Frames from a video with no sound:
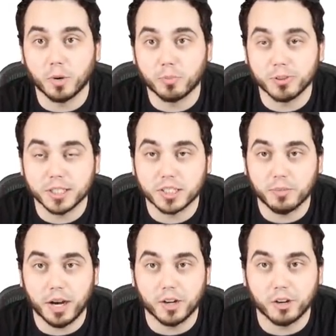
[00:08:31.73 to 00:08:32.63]
Please come
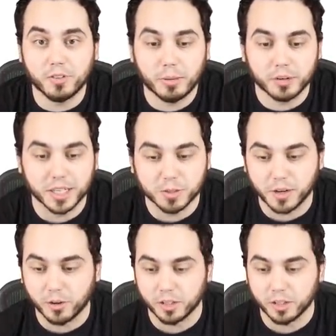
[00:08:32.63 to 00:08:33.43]
out in November. That's my only